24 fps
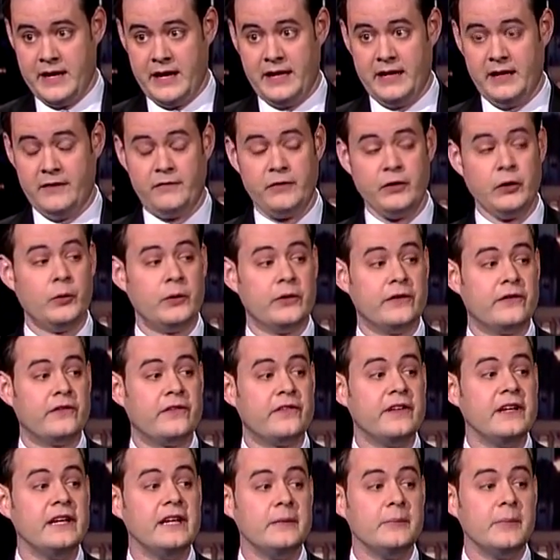And if you had
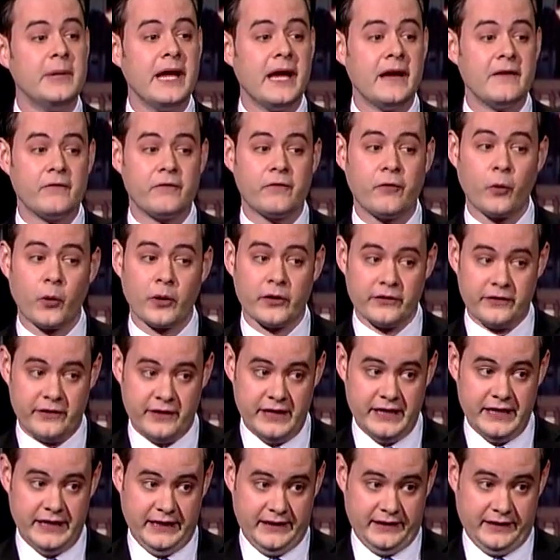seen me at
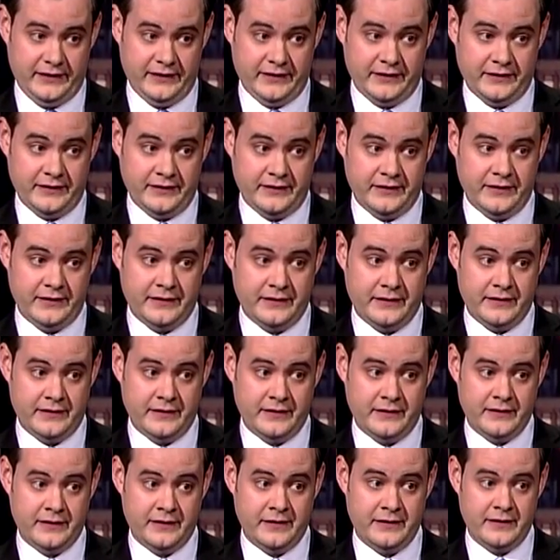14,
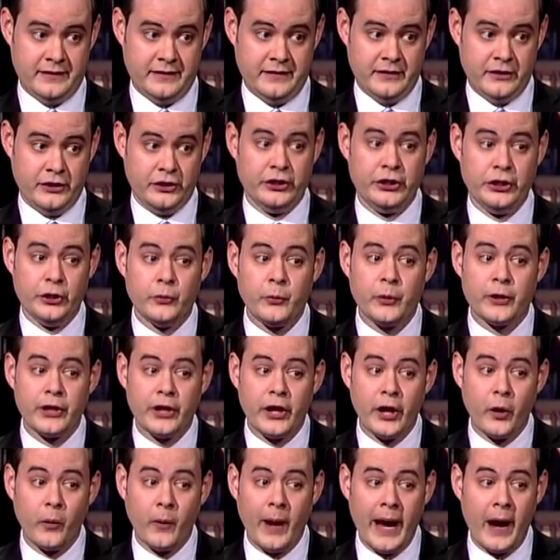you would
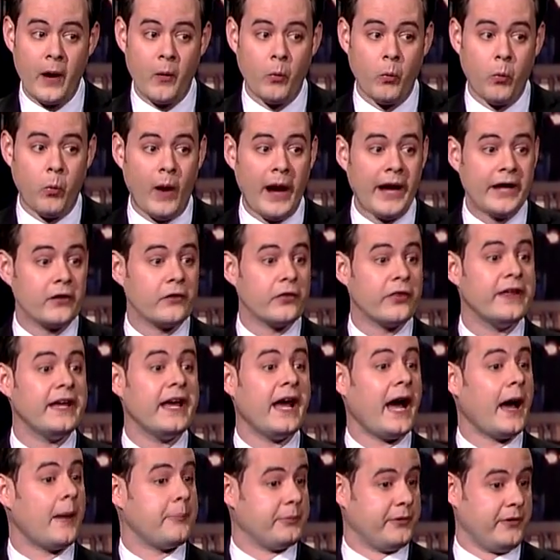know how wildly
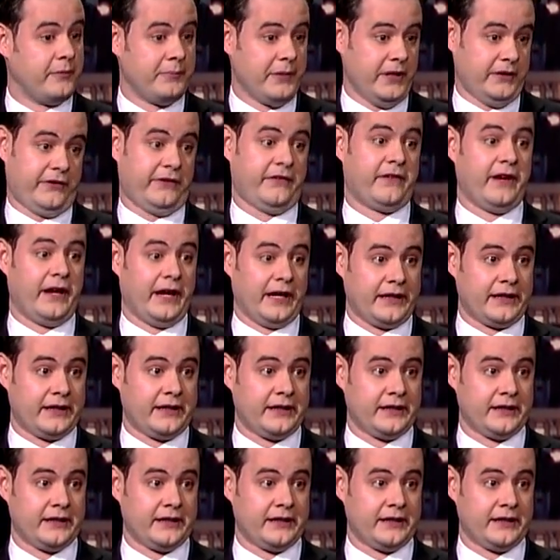optimistic